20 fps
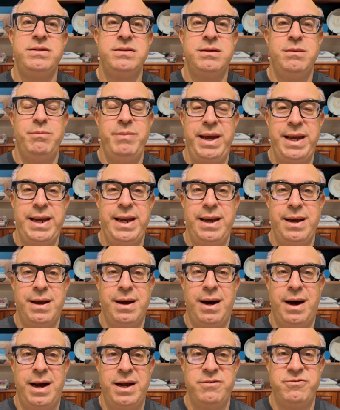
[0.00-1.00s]
to making
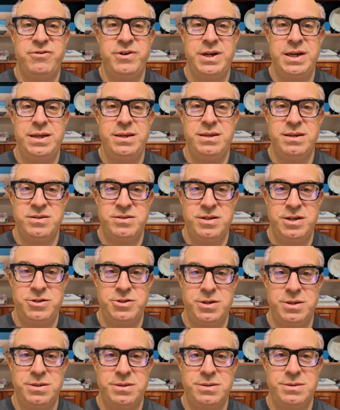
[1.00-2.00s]
confident
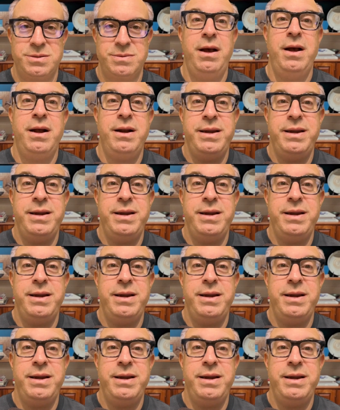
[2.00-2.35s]
decisions.